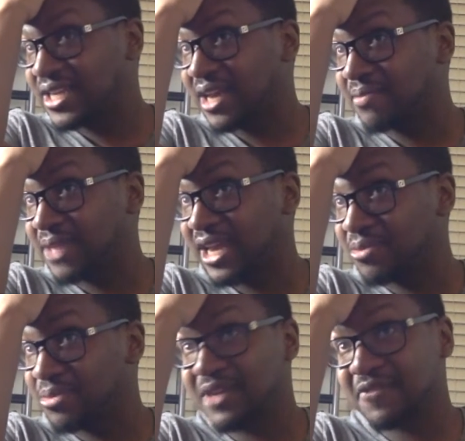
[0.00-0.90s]
not a
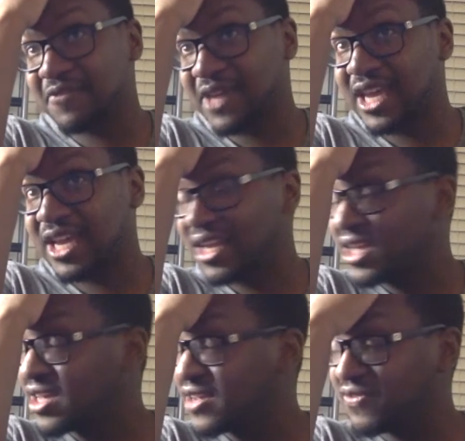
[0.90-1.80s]
big fan
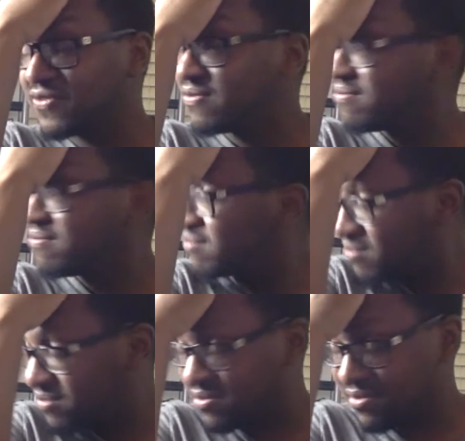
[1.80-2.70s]
of
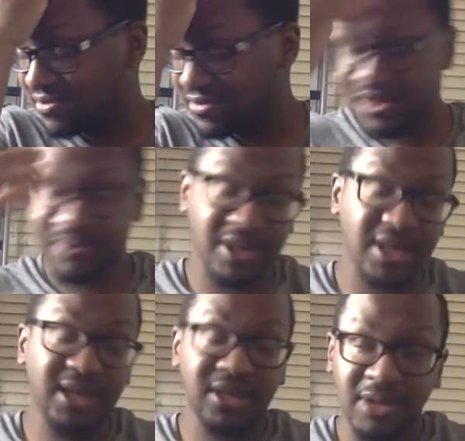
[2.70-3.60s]
the
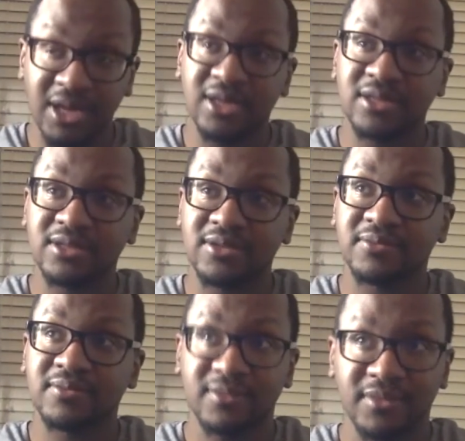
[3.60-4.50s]
big comedians.
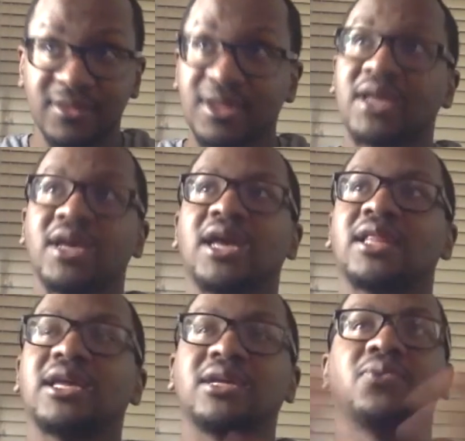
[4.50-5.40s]
I
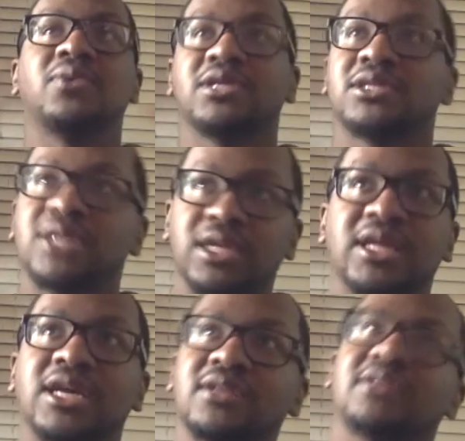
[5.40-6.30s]
like the ones that
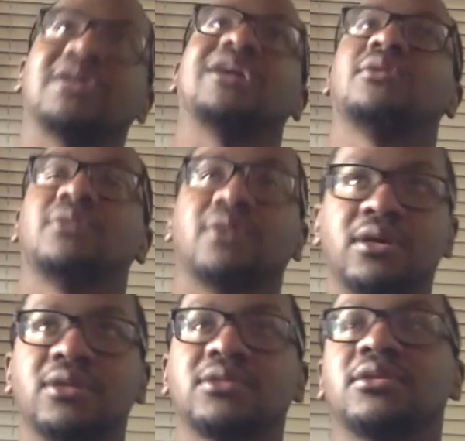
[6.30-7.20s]
like the
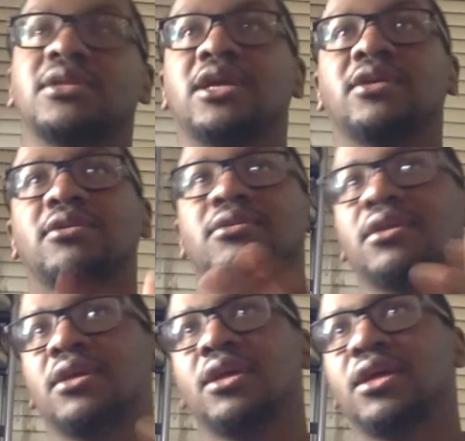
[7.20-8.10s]
underdogs, like
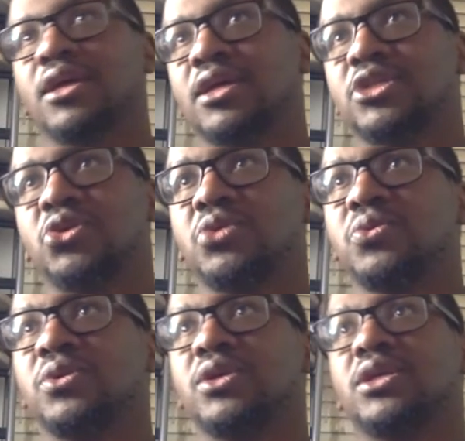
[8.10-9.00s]
Tony
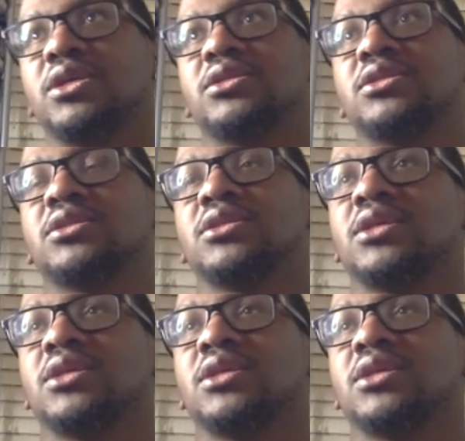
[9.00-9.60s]
Woods.